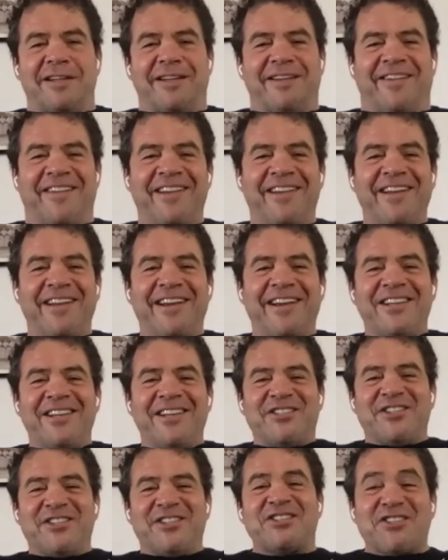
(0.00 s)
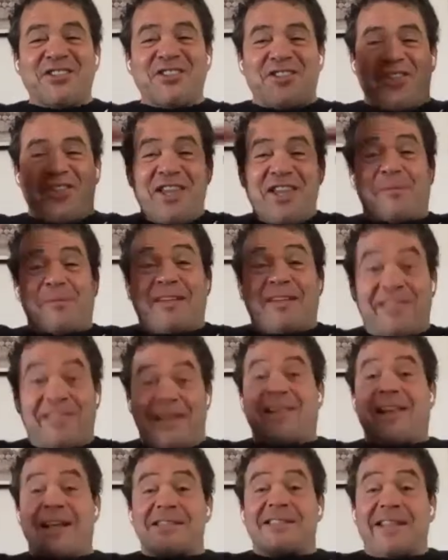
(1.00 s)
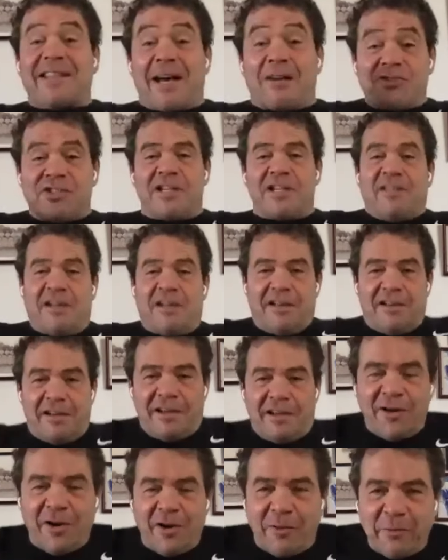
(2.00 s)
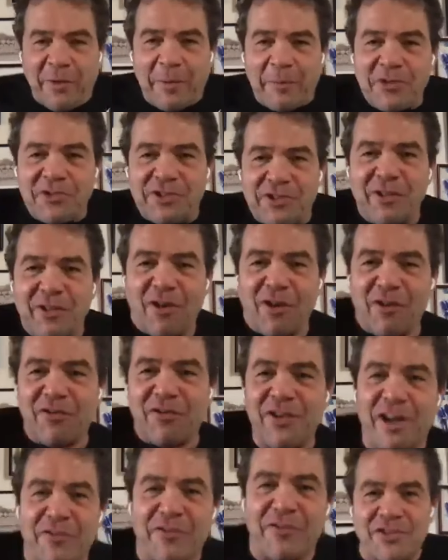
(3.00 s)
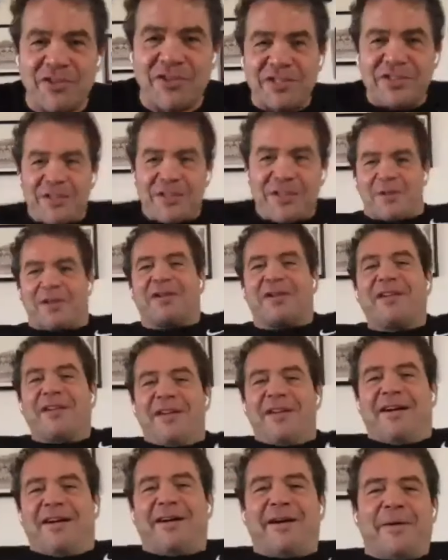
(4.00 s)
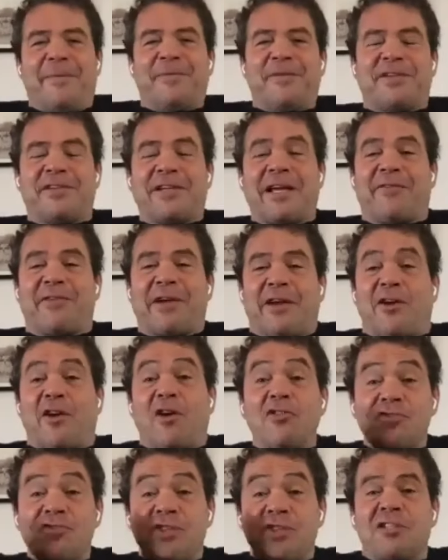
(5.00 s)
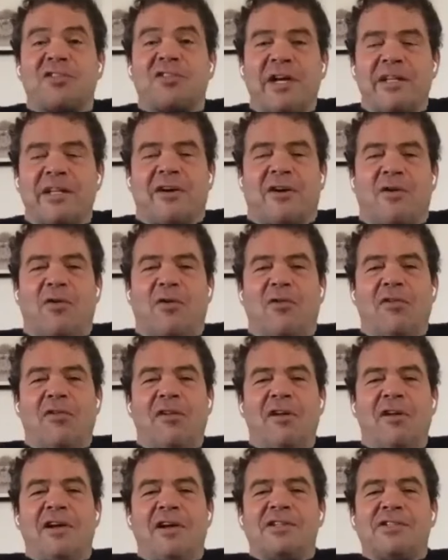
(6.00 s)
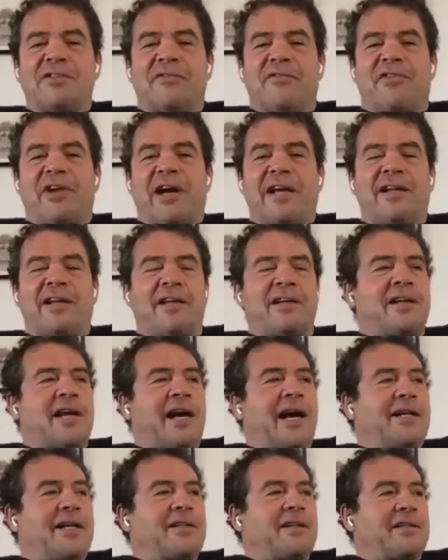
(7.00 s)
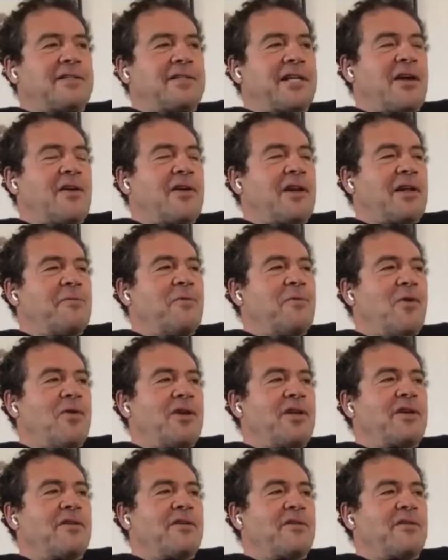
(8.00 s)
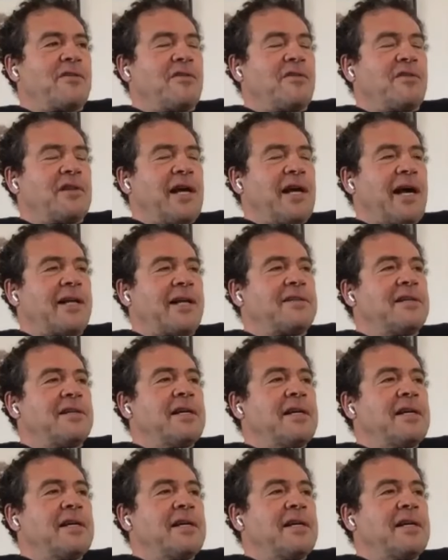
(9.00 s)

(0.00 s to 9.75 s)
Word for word: you know, just to think about that last 1,000, you know, puts a lot of nervousness in me. Um, so I, I concentrate the whole Friday night and Saturday morning on, on that.